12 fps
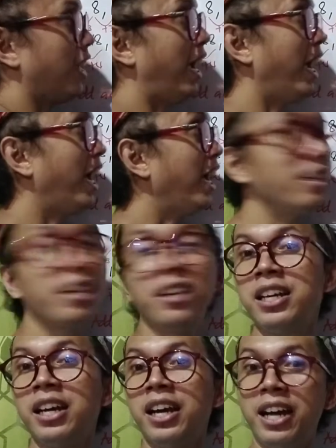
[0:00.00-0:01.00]
And
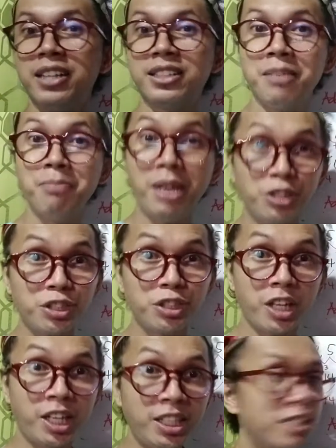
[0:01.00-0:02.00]
as I
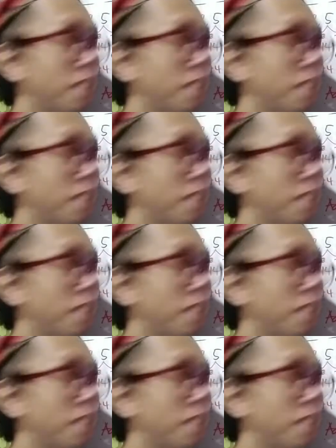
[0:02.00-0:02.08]
mentioned,